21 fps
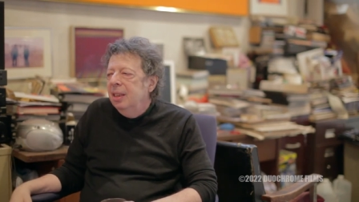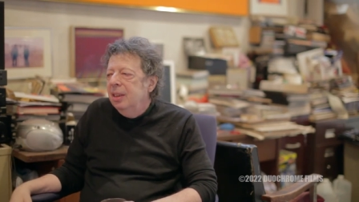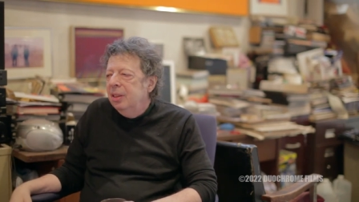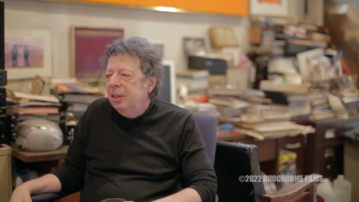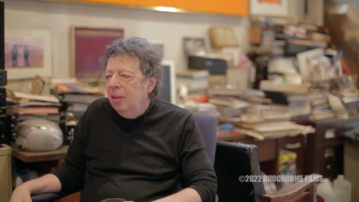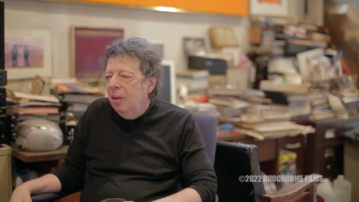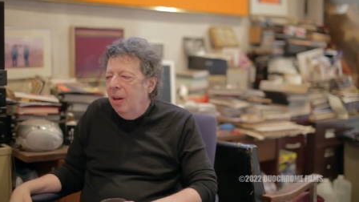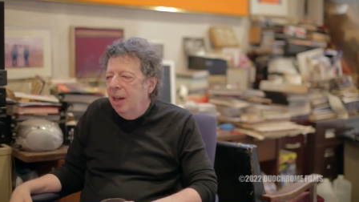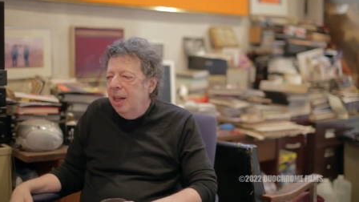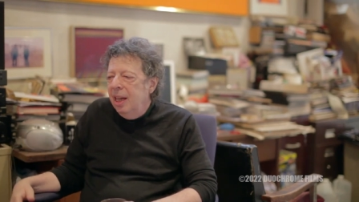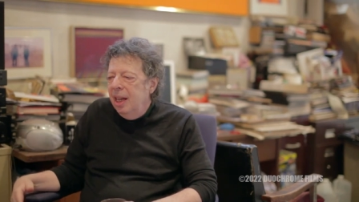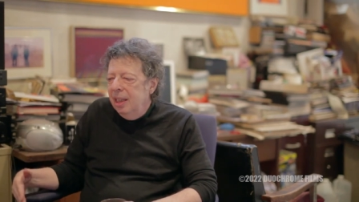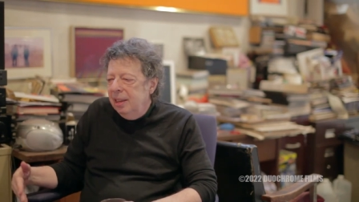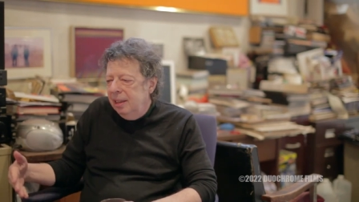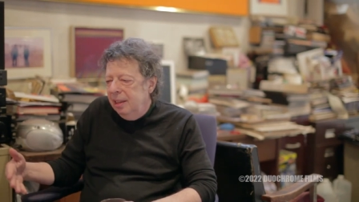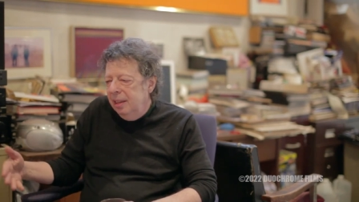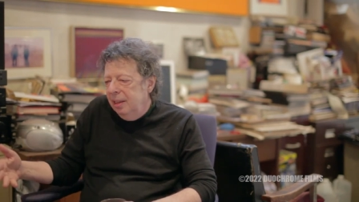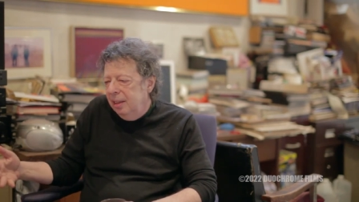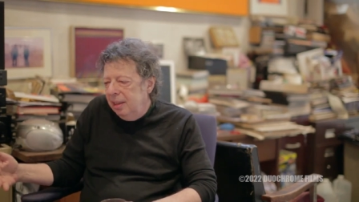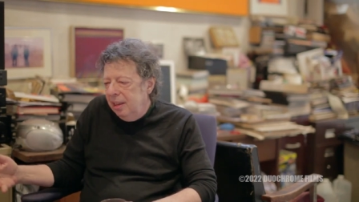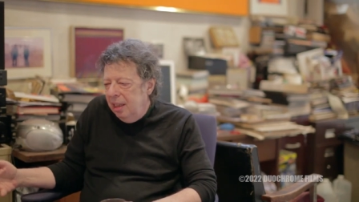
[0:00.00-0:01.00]
So I
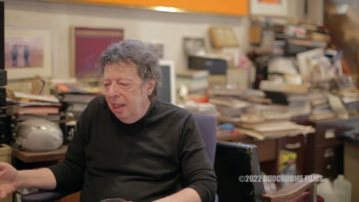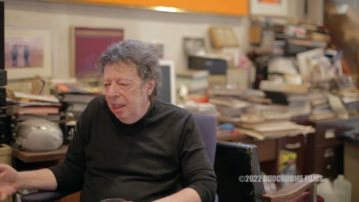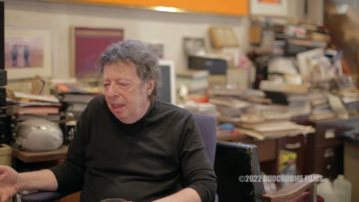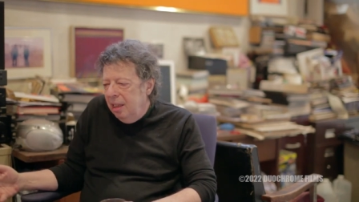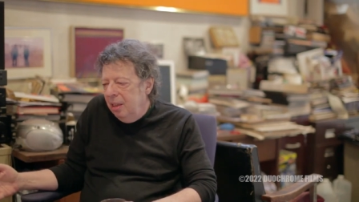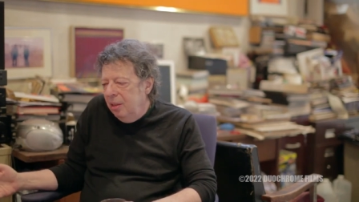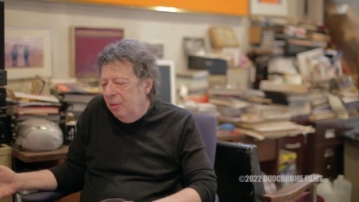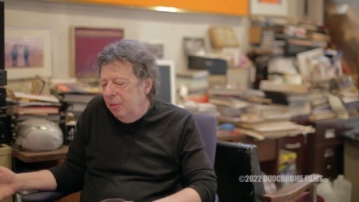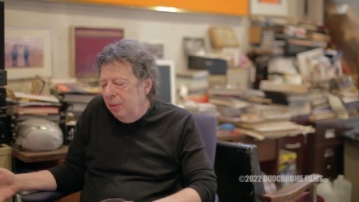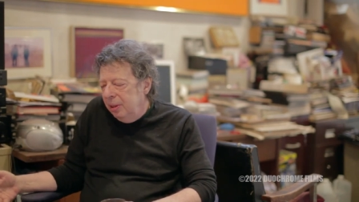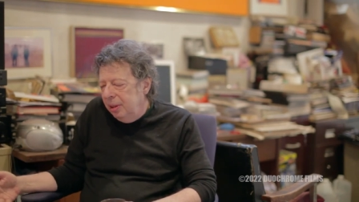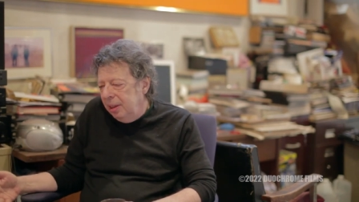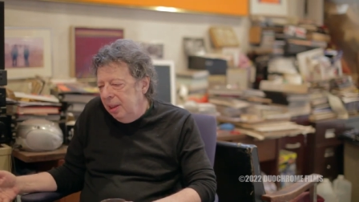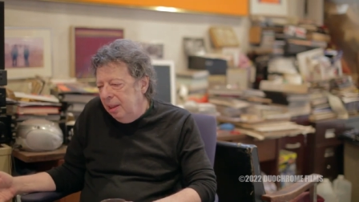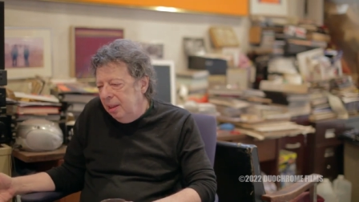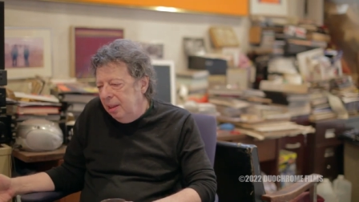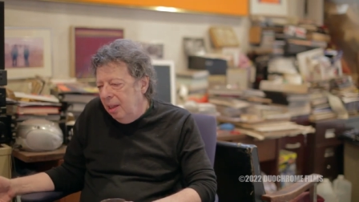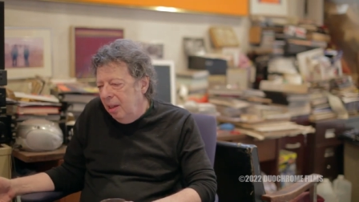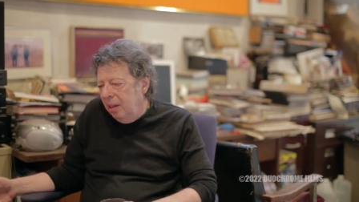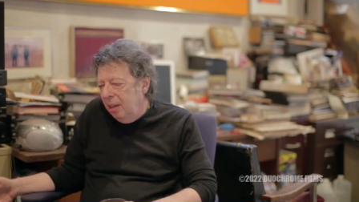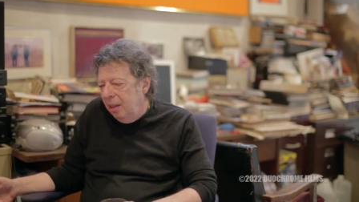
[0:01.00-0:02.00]
asked this kid who was
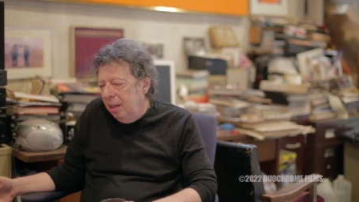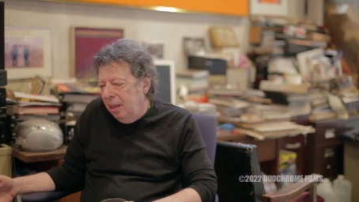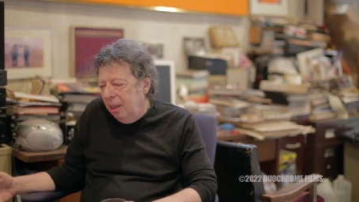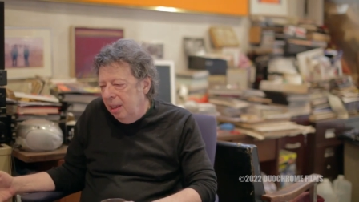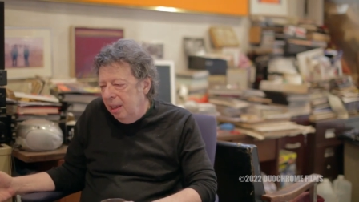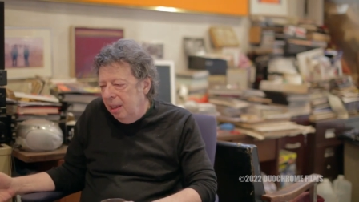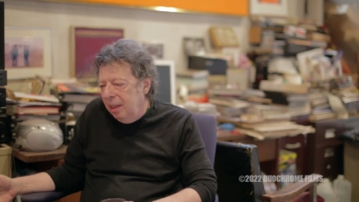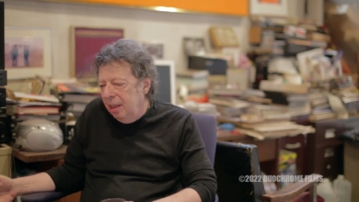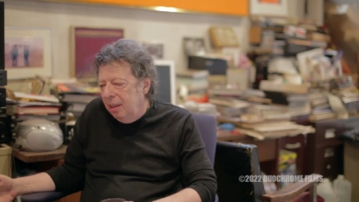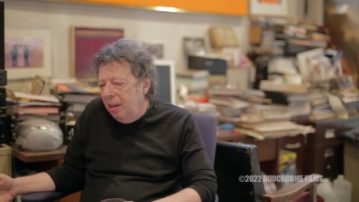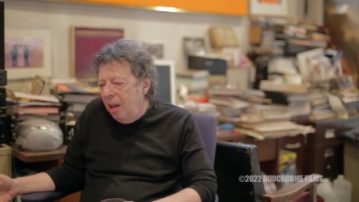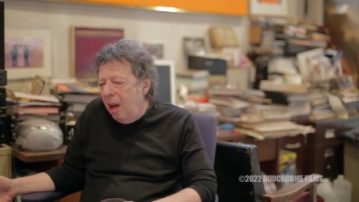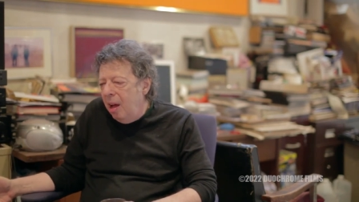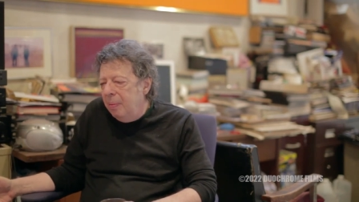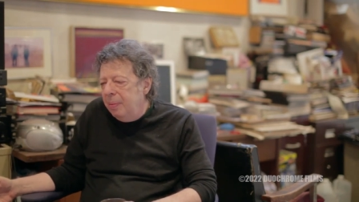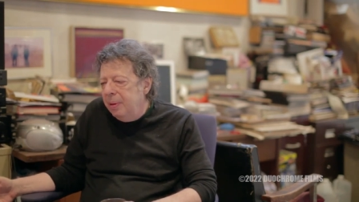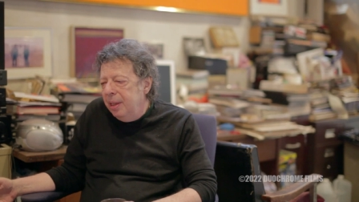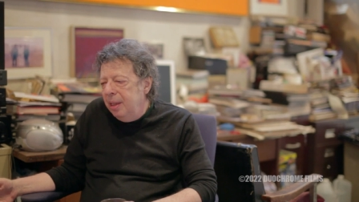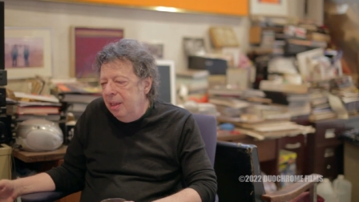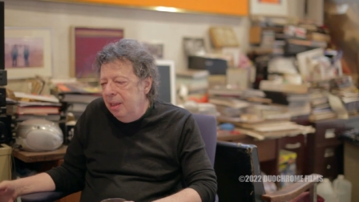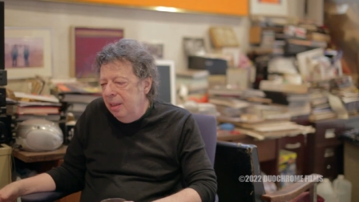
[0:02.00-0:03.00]
the, in the
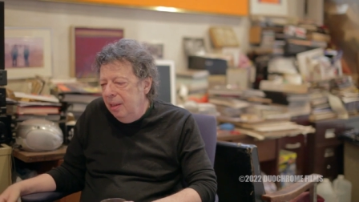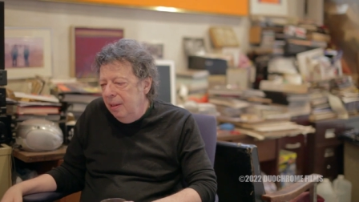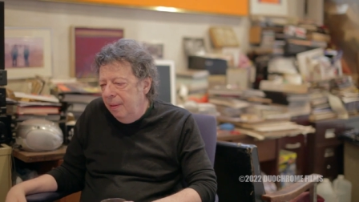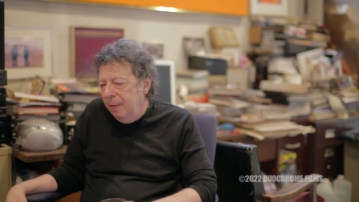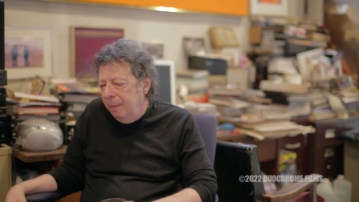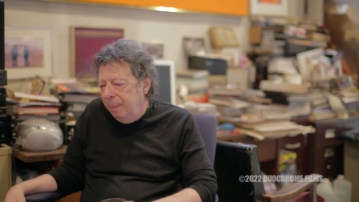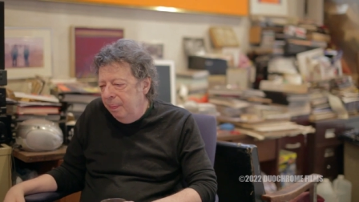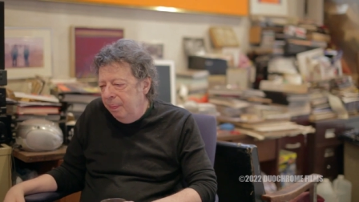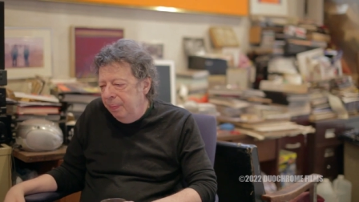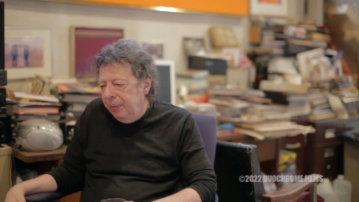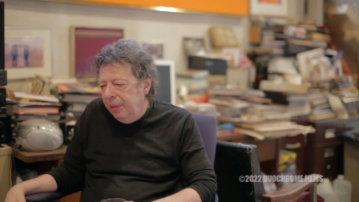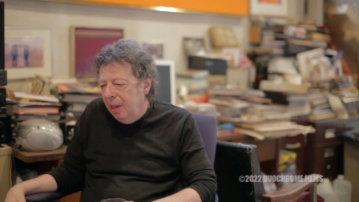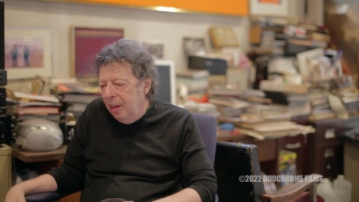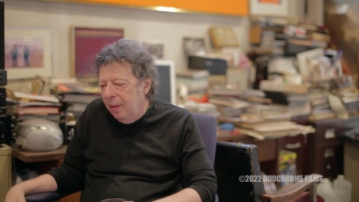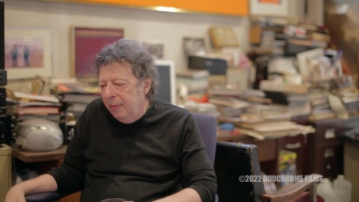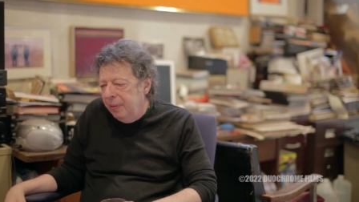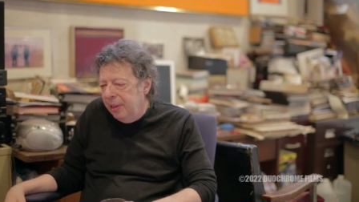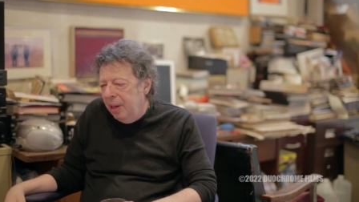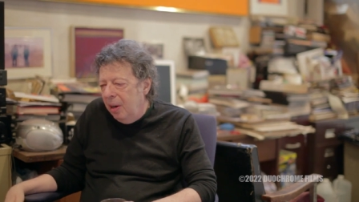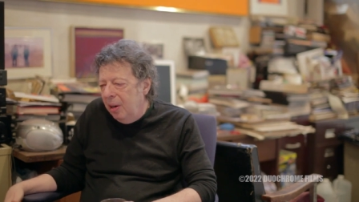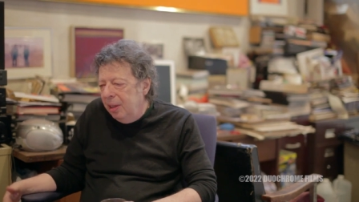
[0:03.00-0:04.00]
lobby
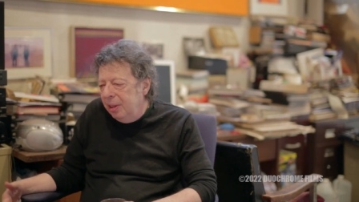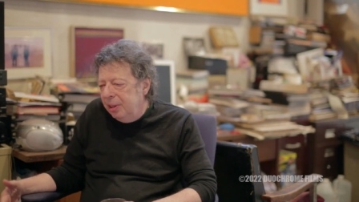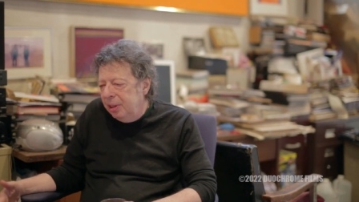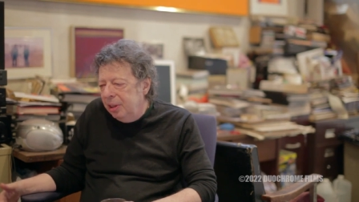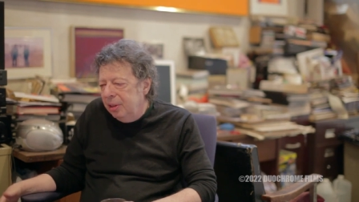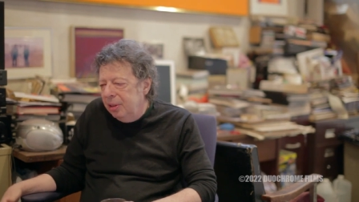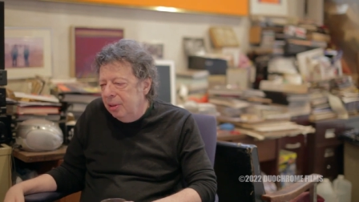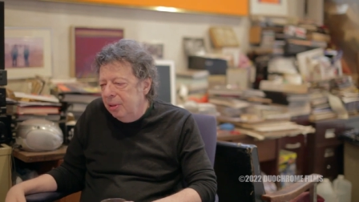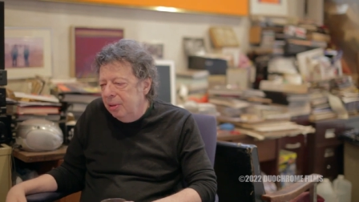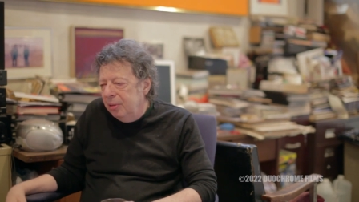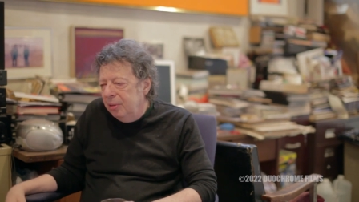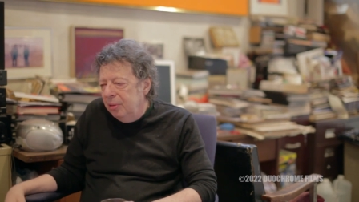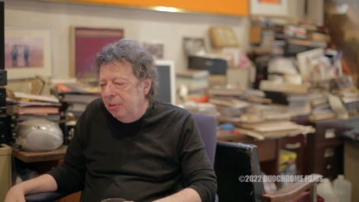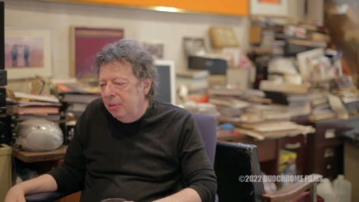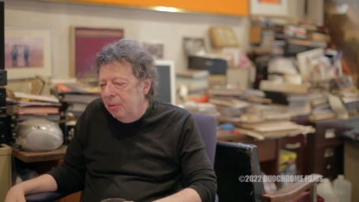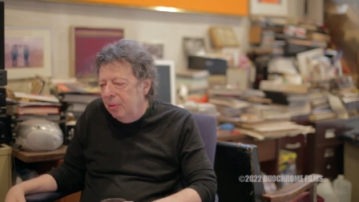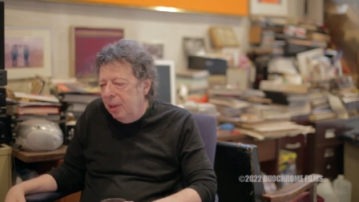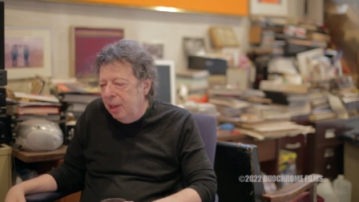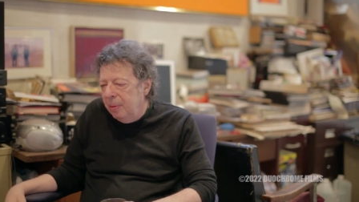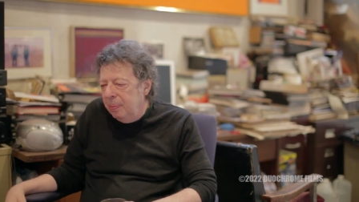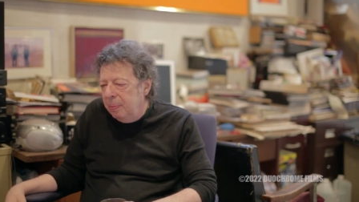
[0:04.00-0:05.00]
of the Art Institute
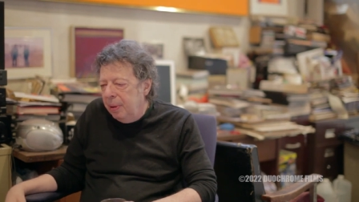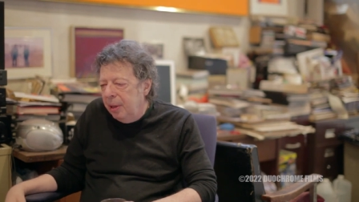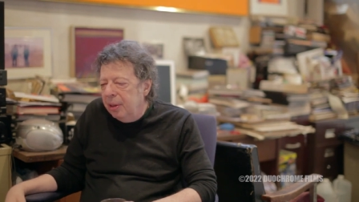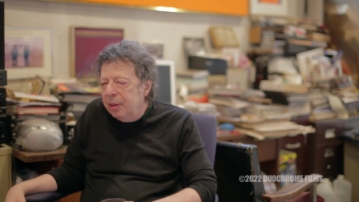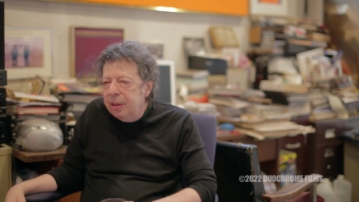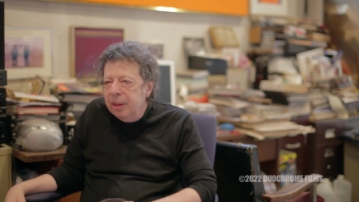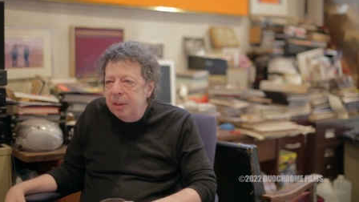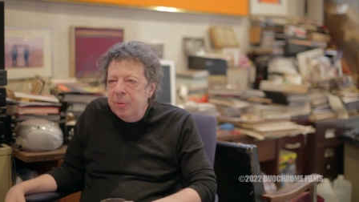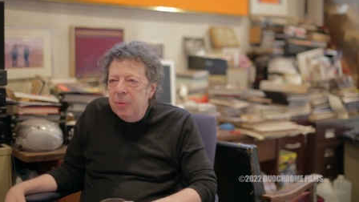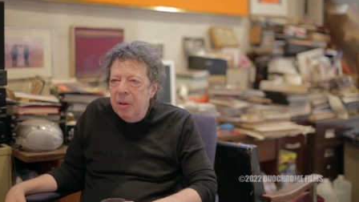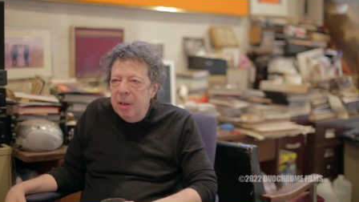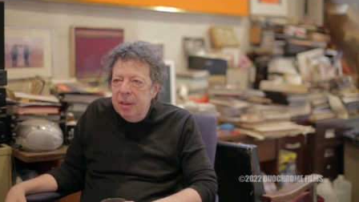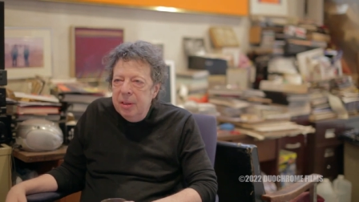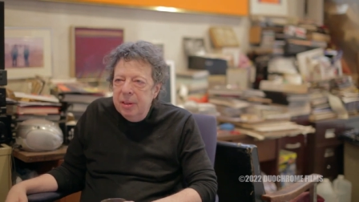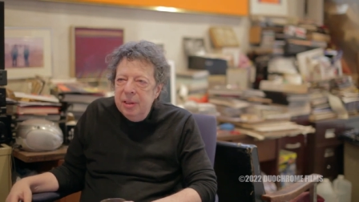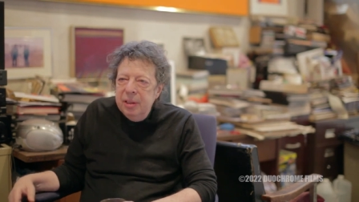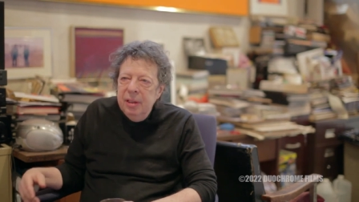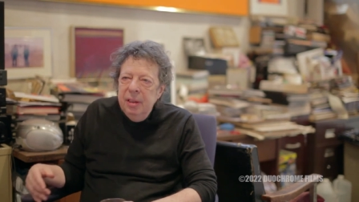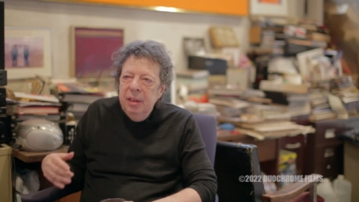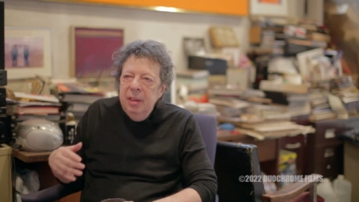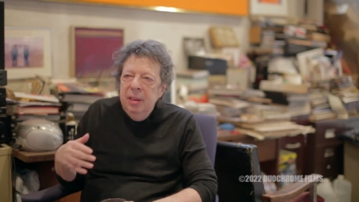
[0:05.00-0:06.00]
where Berkeley was.